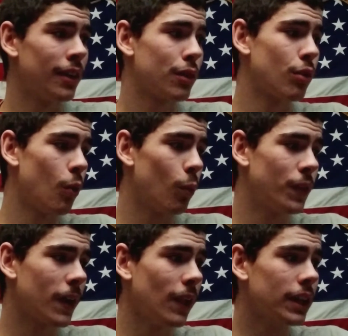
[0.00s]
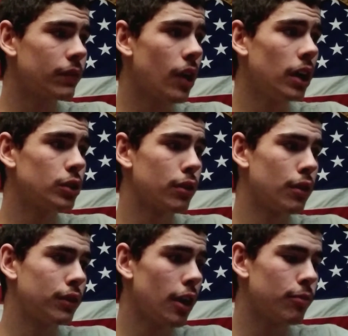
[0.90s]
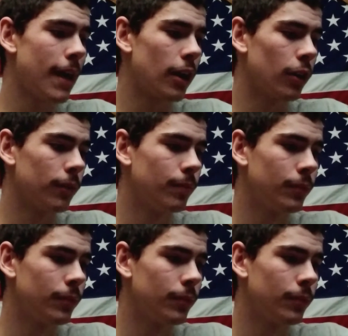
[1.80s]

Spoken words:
So the collective consciousness does matter.